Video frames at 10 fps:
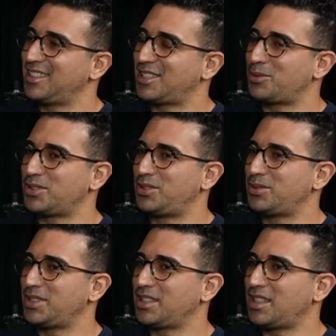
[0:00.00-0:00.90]
I was
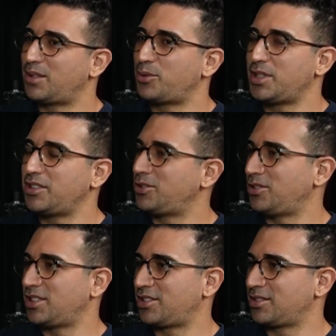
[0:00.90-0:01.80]
doing MMA and
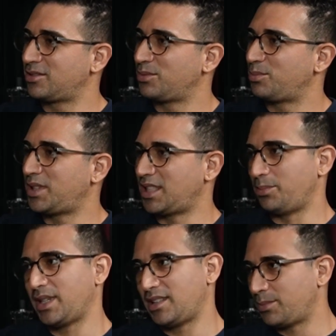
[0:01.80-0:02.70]
jiu-jitsu, but then
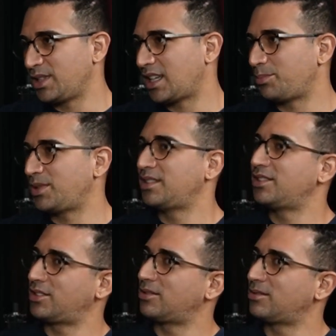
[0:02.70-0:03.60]
the pandemic
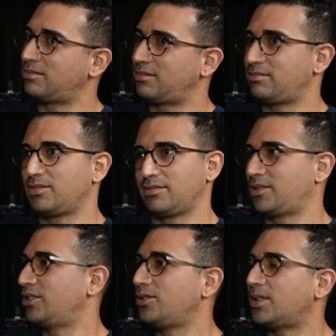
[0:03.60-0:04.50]
happened, so
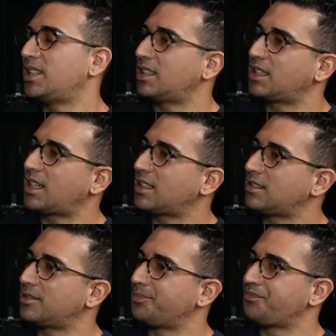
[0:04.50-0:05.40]
couldn't do any of
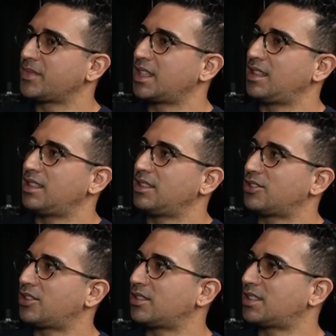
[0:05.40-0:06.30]
that.
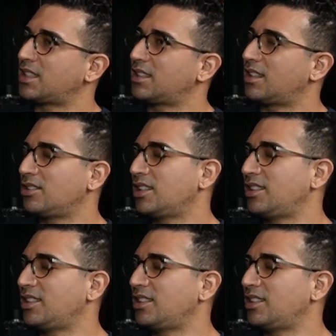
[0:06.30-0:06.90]
So I was like, I'll get